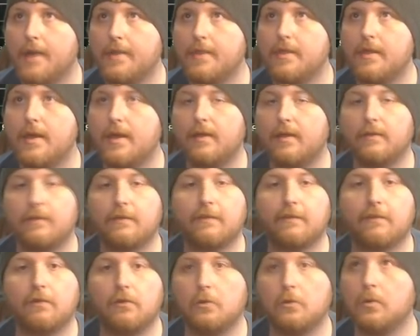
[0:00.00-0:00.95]
is
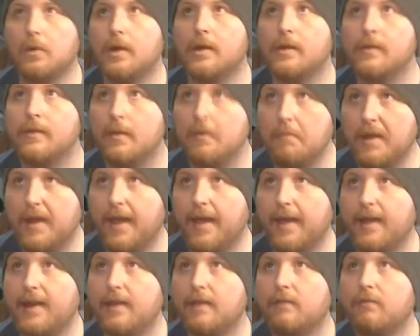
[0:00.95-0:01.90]
to
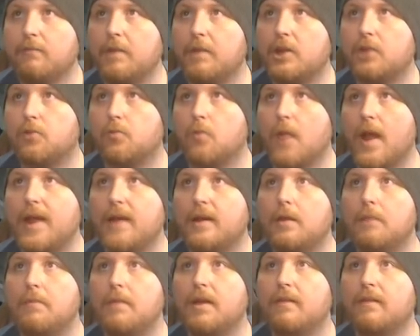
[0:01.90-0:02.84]
eliminate as much
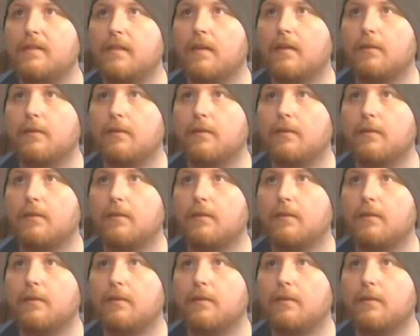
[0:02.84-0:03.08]
randomness